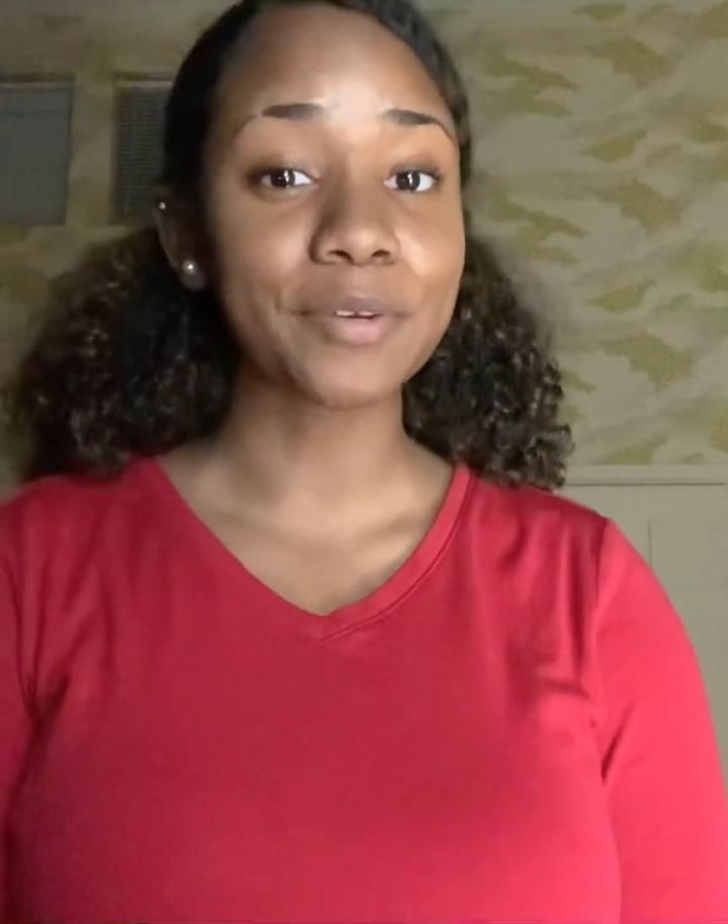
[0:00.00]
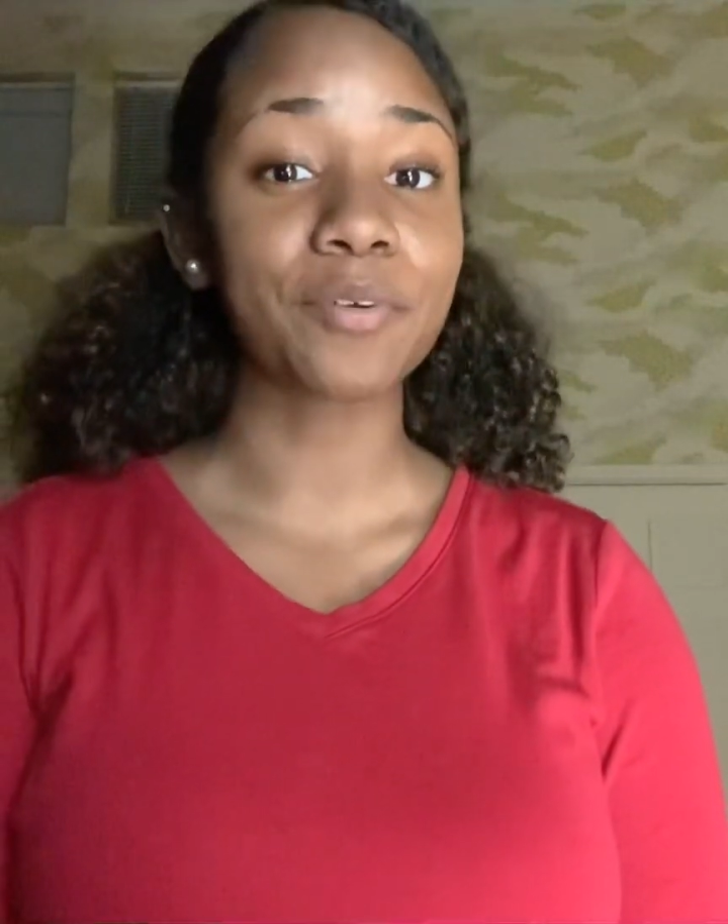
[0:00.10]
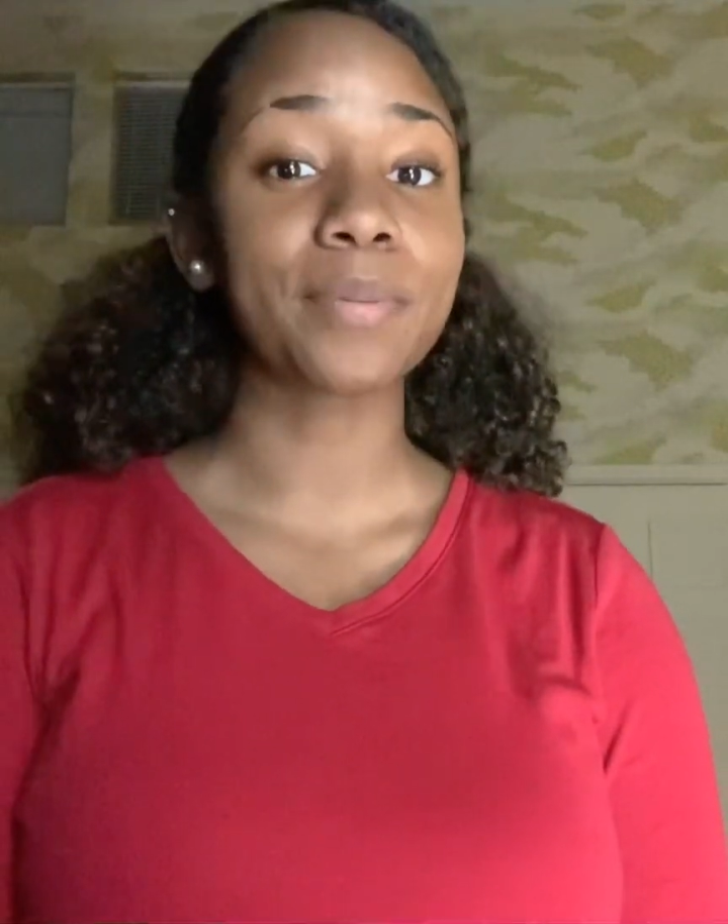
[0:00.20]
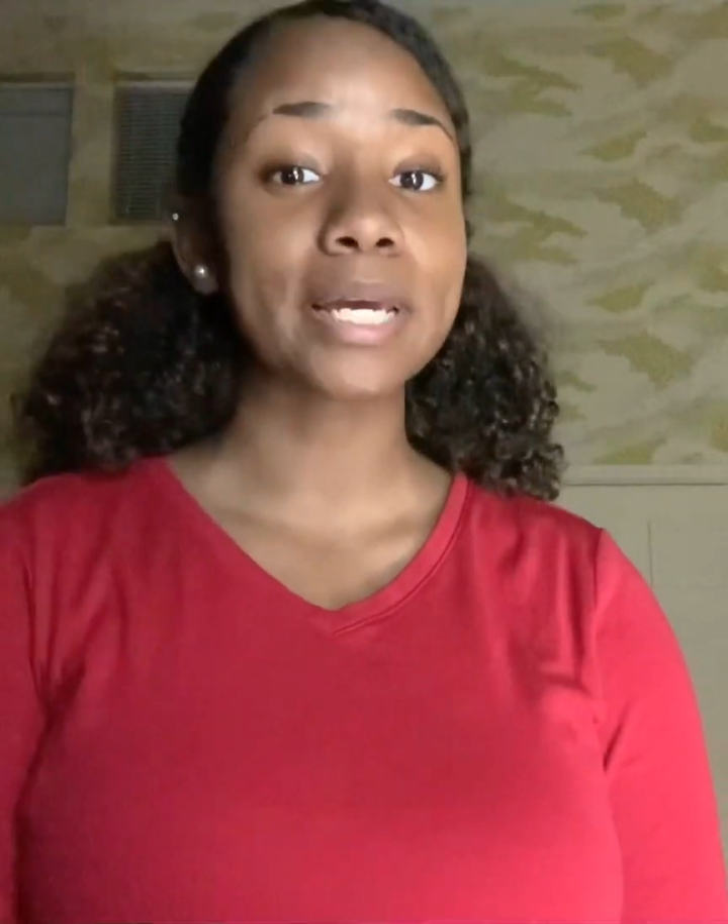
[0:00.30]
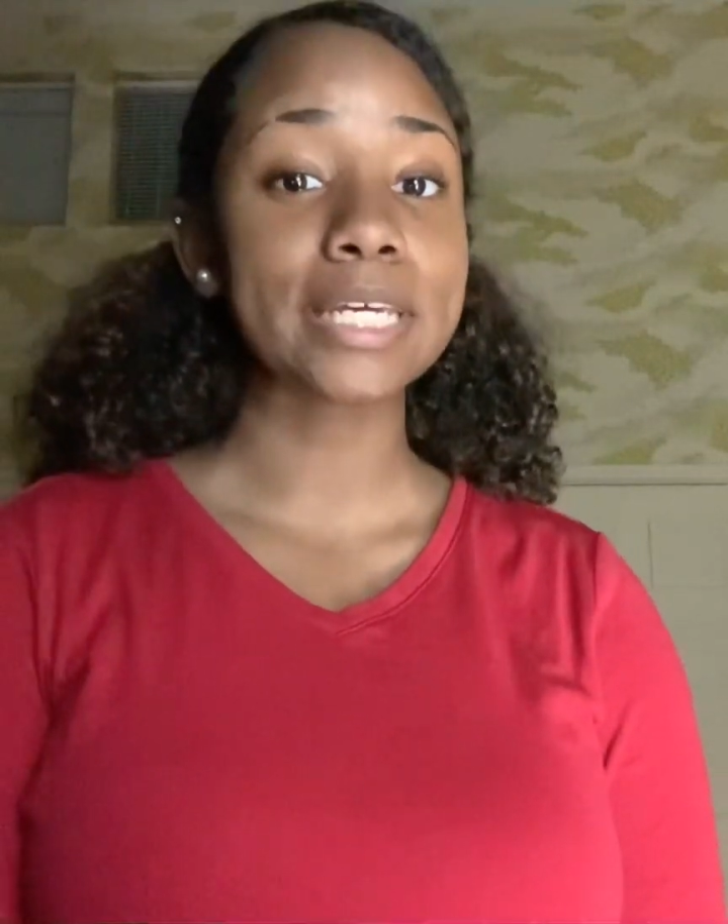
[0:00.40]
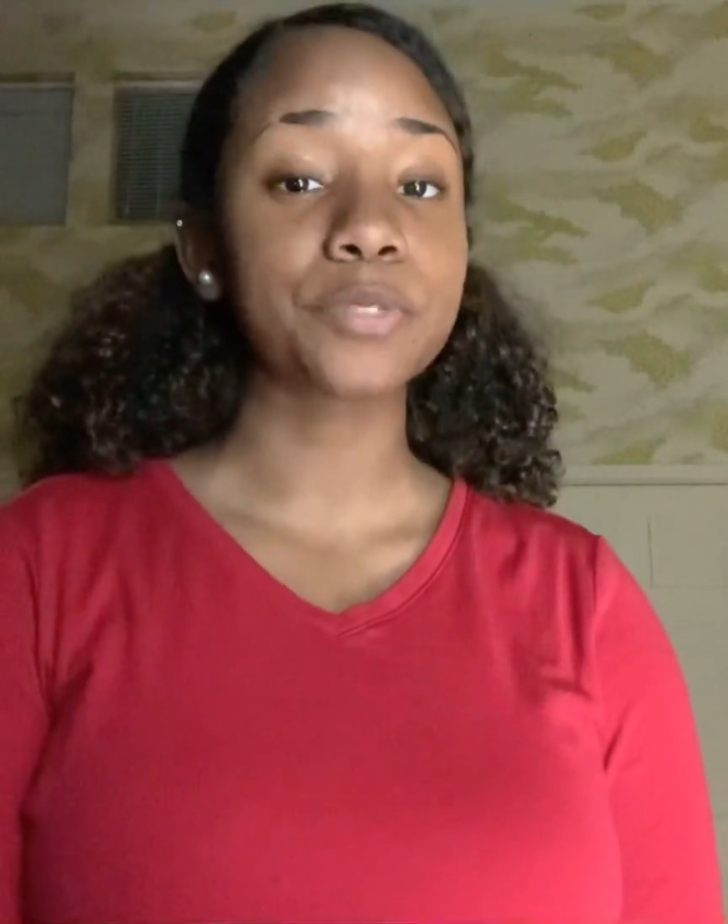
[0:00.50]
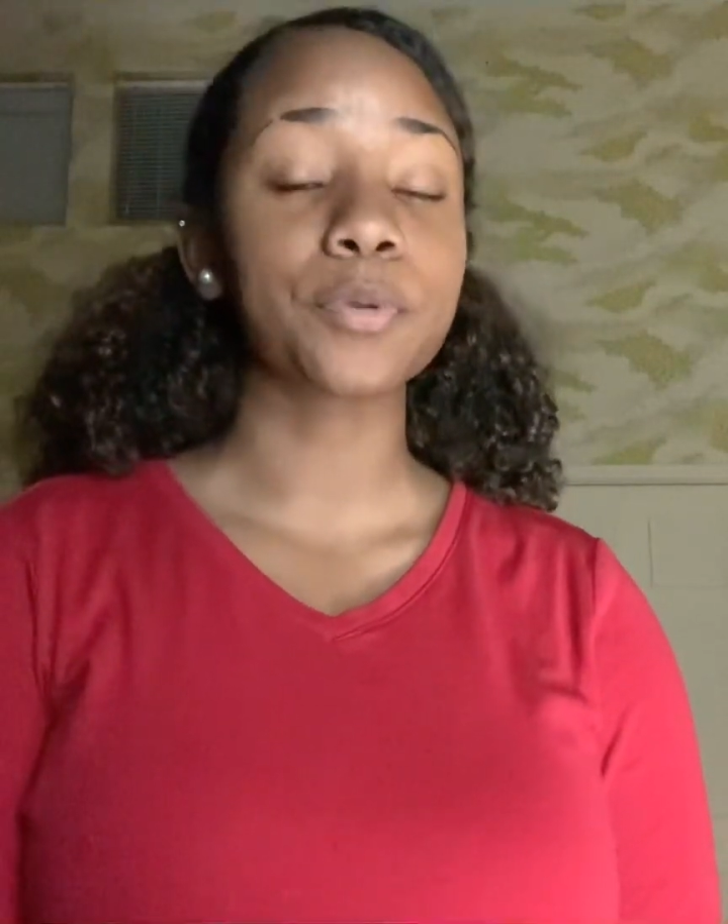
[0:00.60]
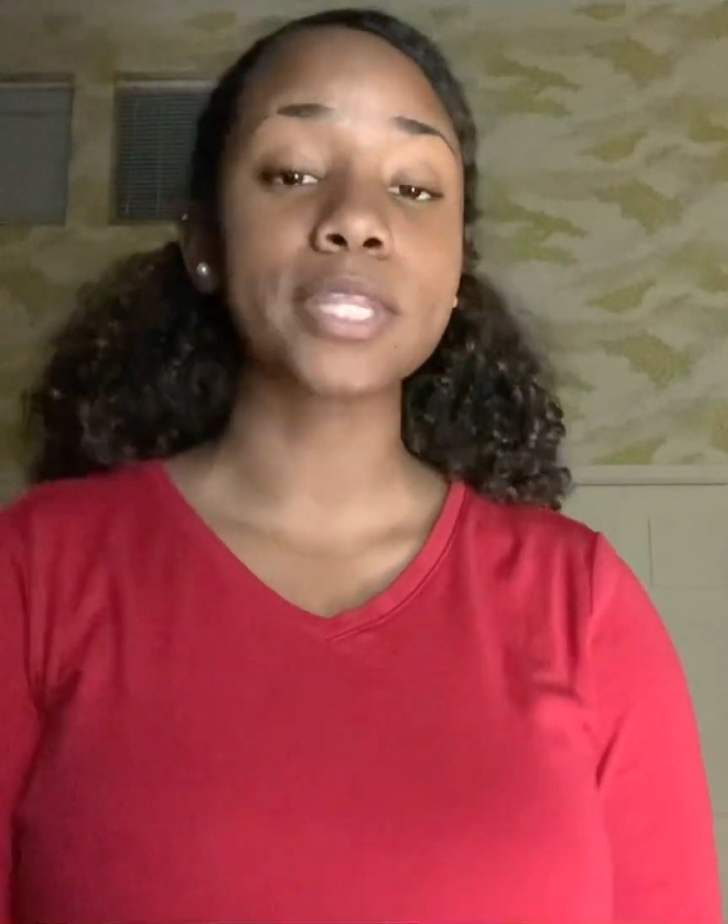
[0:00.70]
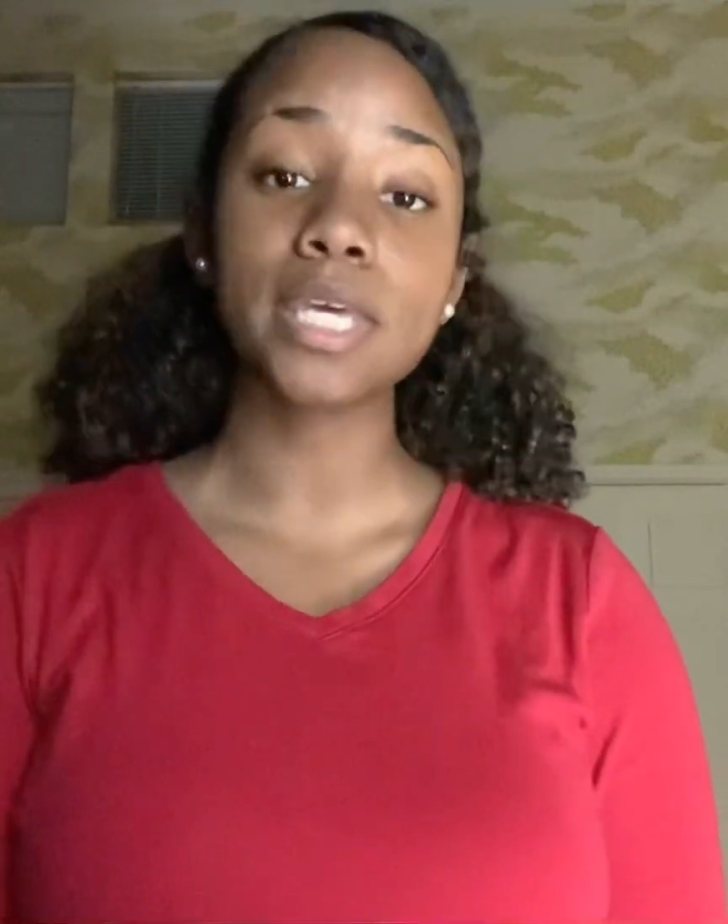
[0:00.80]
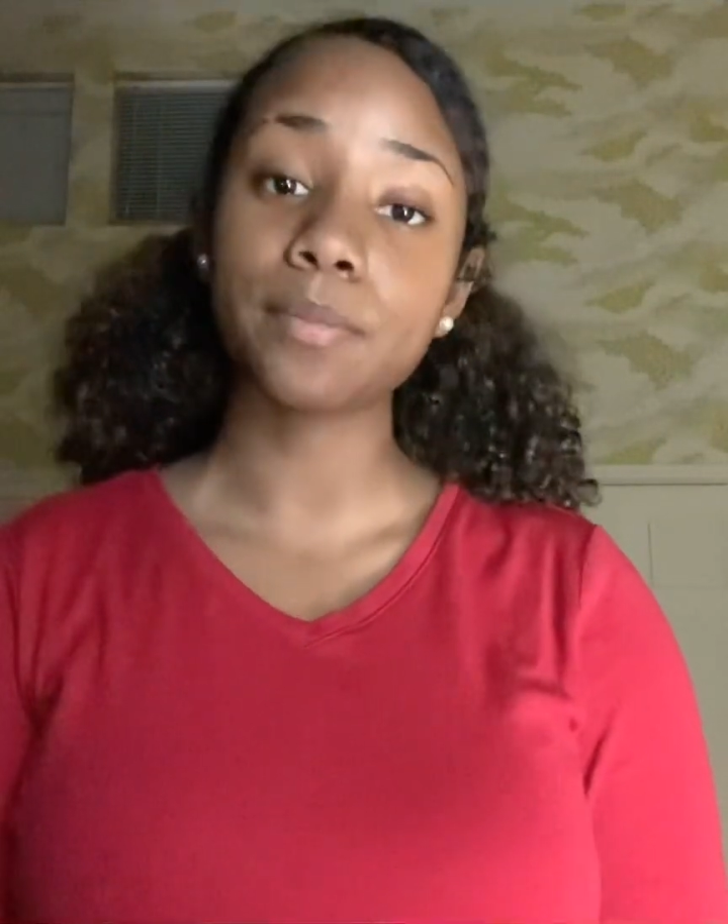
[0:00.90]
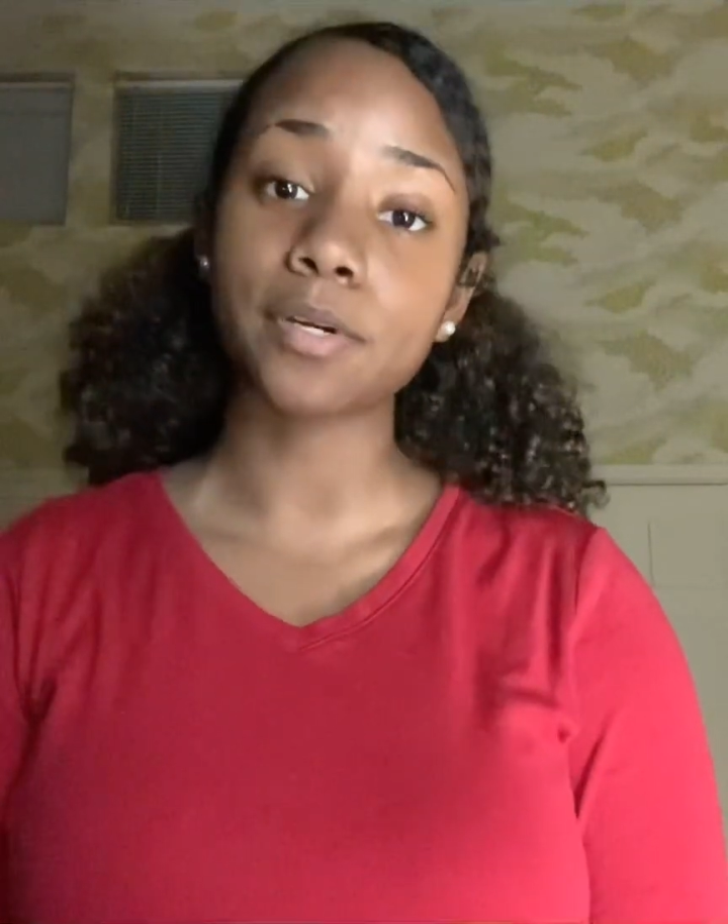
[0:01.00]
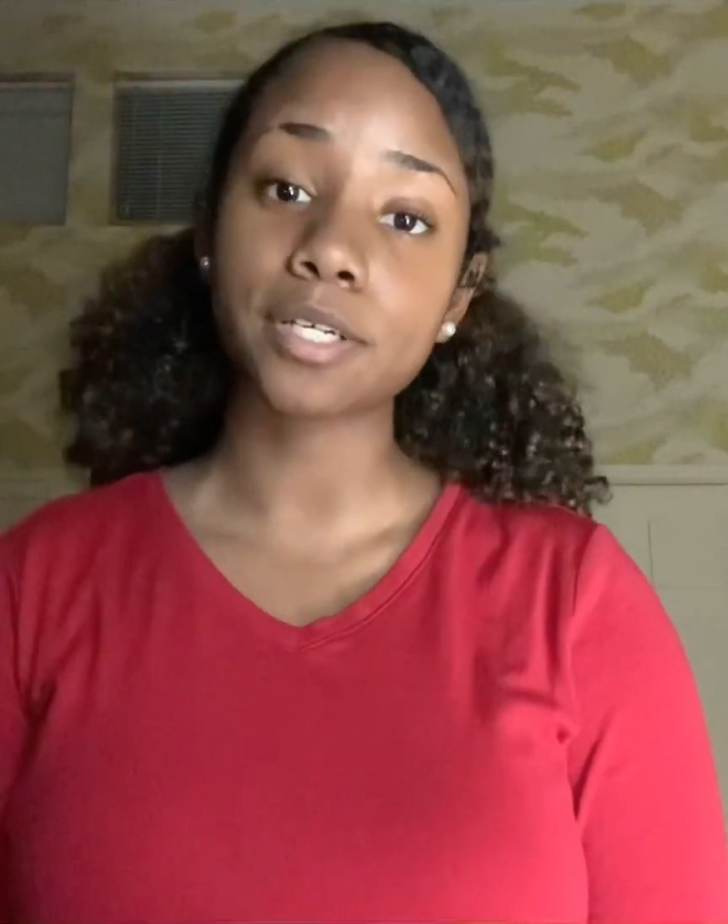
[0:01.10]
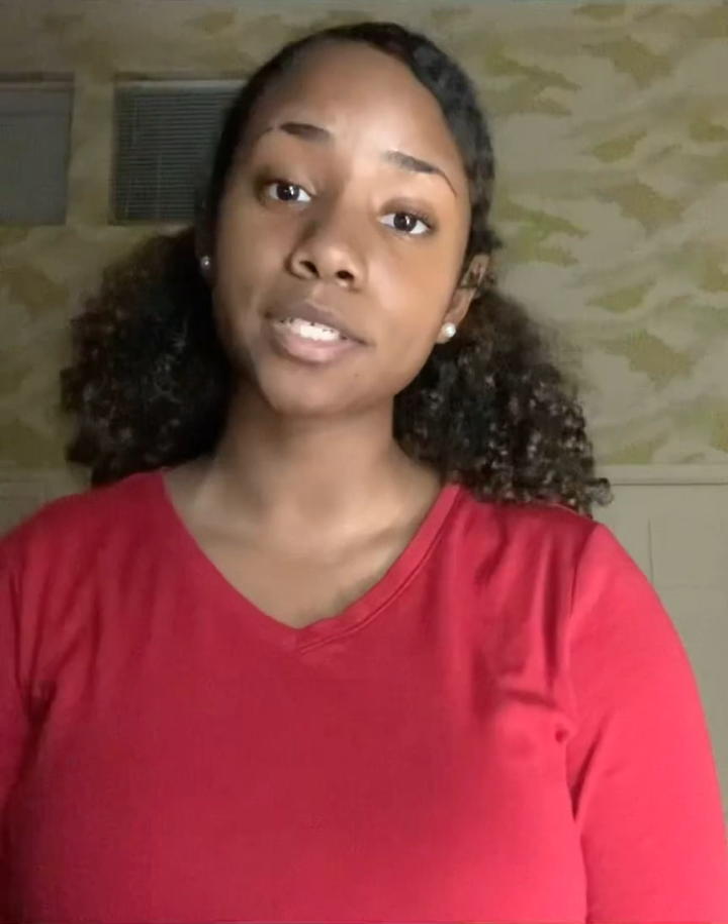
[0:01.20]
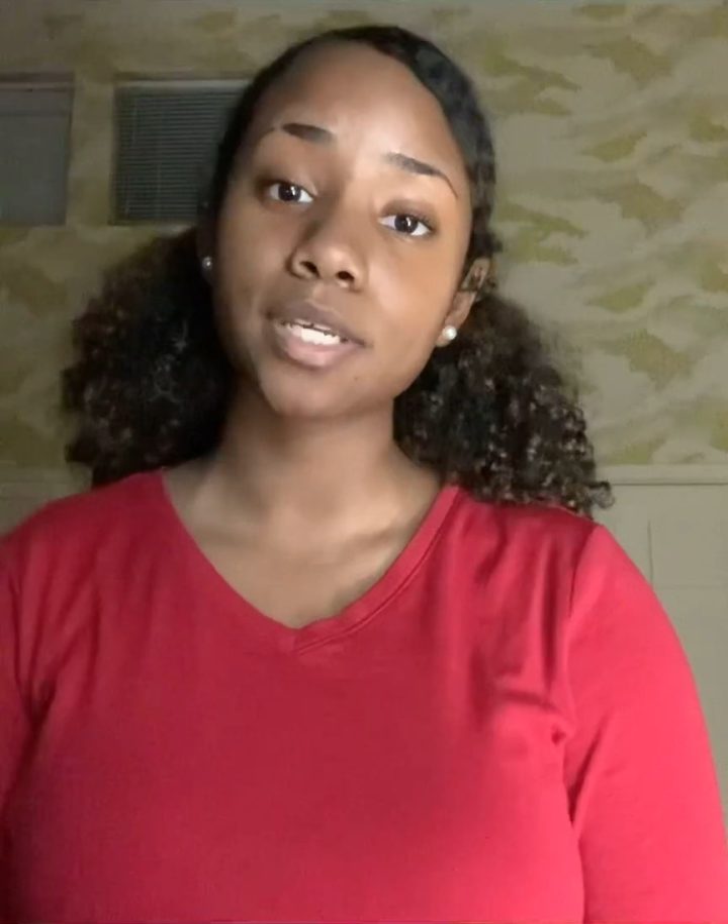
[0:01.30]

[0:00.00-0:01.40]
replaced with ebooks?